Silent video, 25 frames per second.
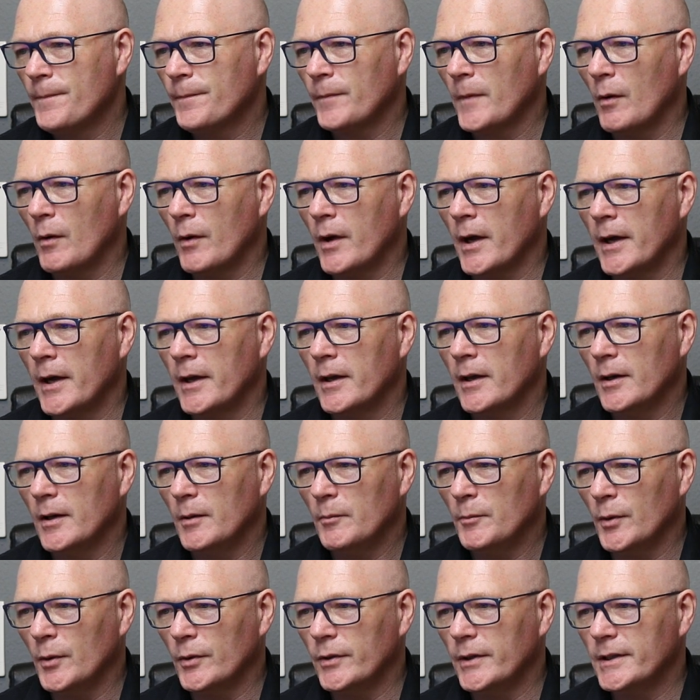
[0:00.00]
Okay,
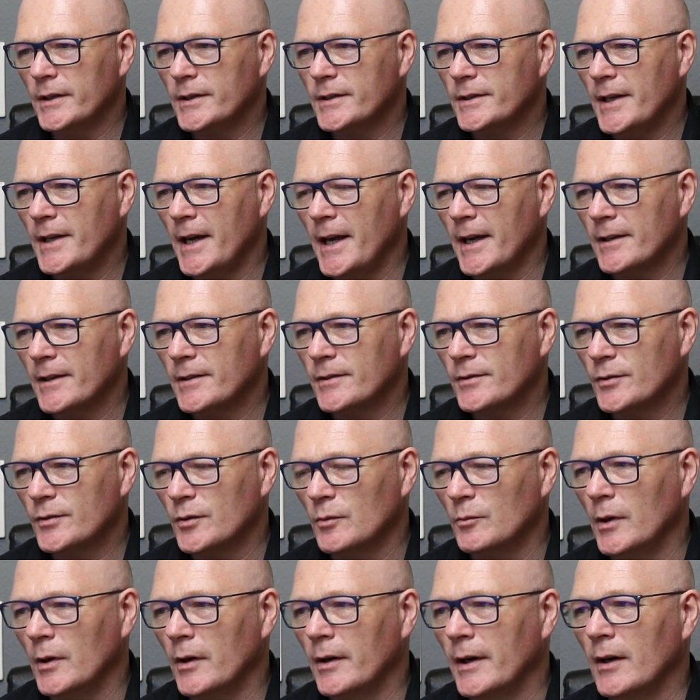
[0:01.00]
put this text
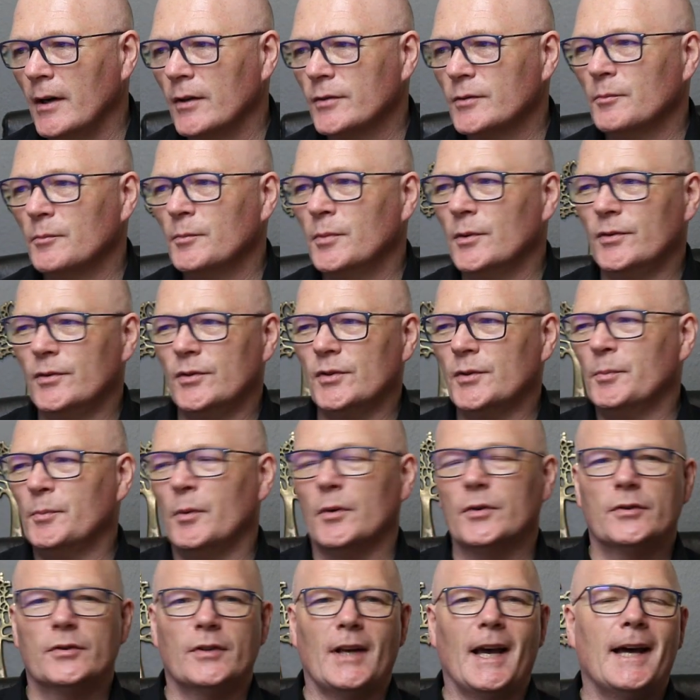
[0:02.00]
somewhere else and put just
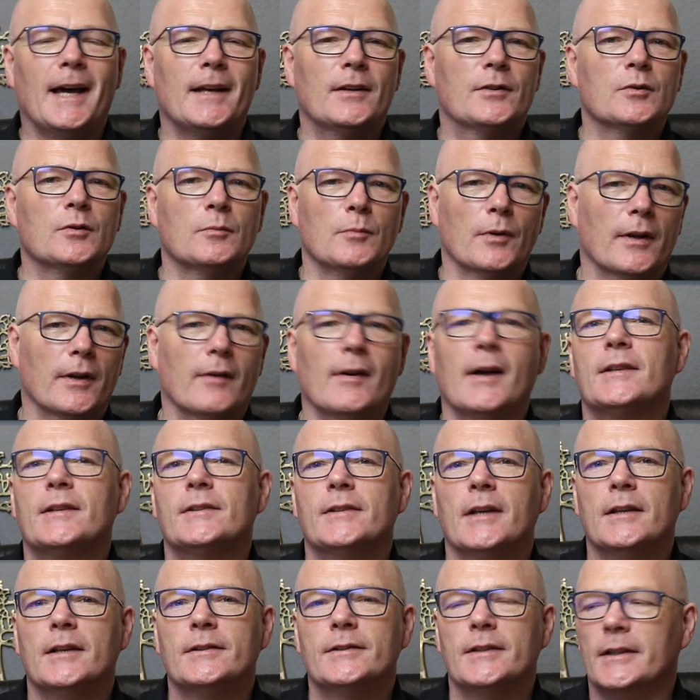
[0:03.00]
put add some other
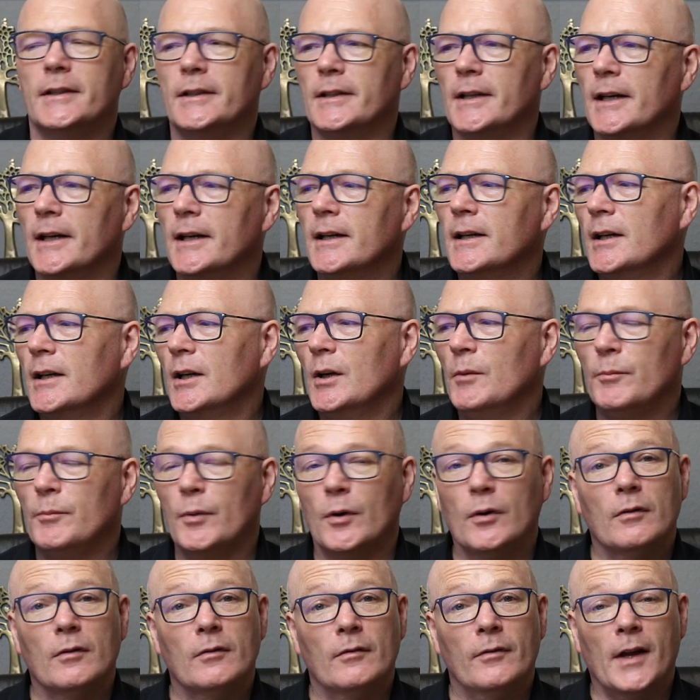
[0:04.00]
assets in there.
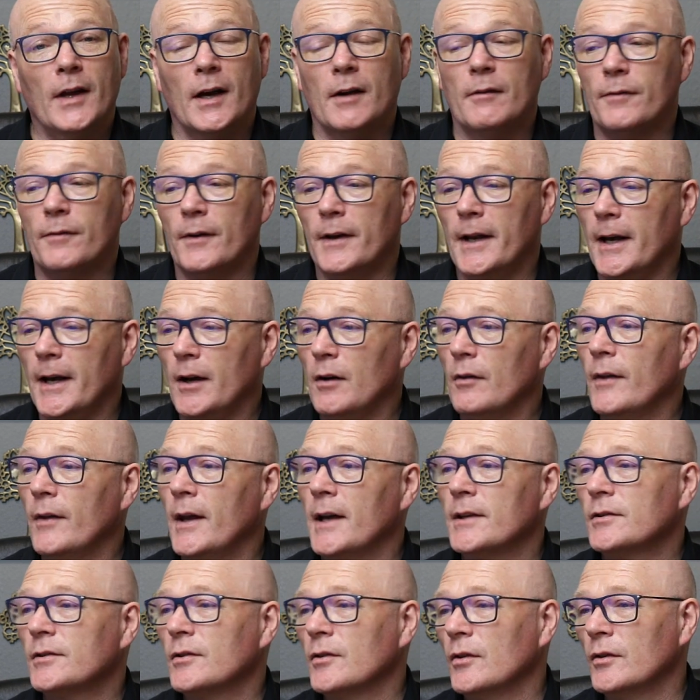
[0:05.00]
But that for now,
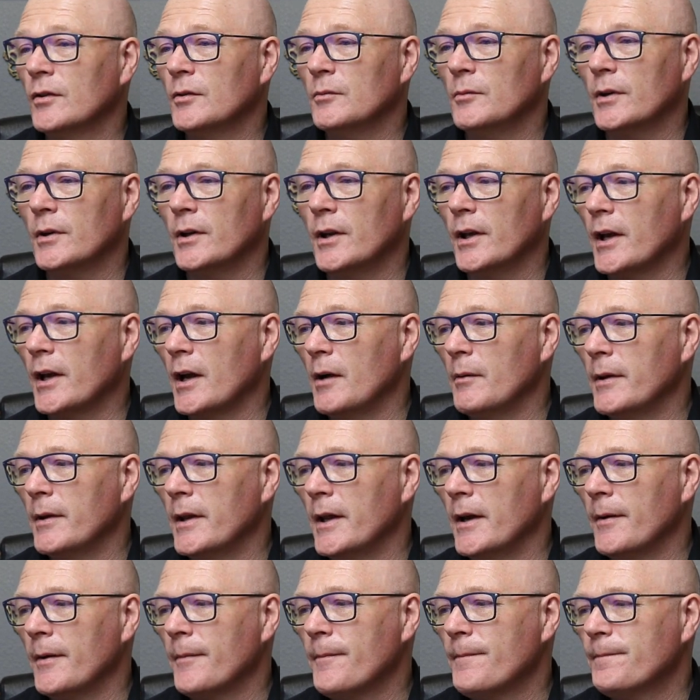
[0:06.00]
that's good. We're going to go with
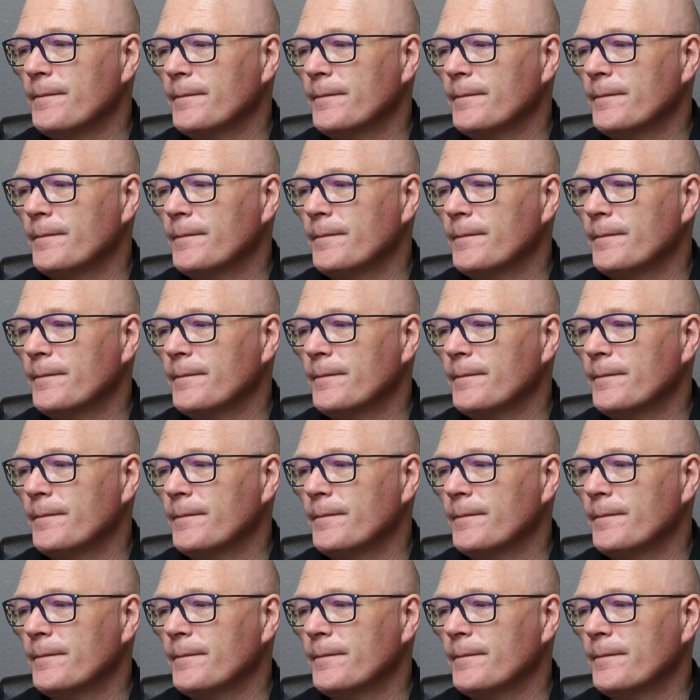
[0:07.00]
that.